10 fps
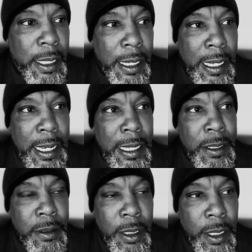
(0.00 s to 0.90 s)

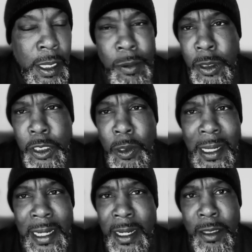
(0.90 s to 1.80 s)
And he went on to do a
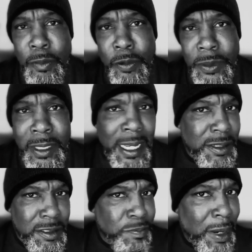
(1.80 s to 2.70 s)
lot of other movies
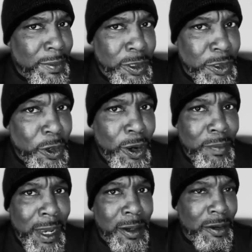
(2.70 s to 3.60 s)
that you probably don't know
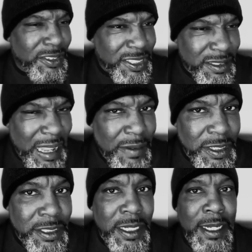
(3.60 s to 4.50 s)
about or haven't
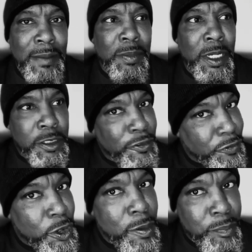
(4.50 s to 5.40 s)
seen, but there's a
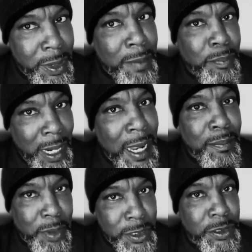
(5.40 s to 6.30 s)
few big
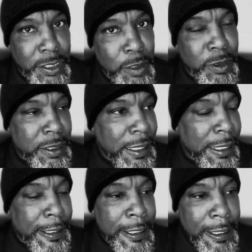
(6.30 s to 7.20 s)
blockbusters he was
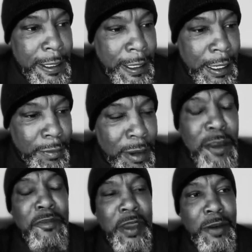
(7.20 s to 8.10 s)
in. My
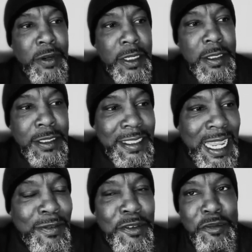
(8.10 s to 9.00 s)
favorite
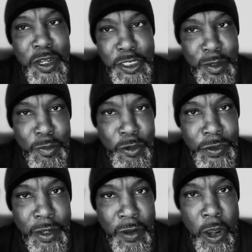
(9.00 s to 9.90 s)
David Fincher
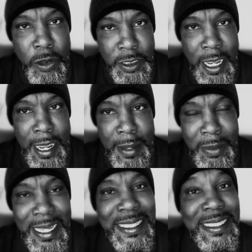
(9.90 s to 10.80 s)
movie of all time
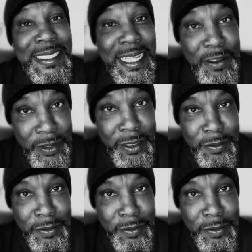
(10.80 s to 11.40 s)
is Seven,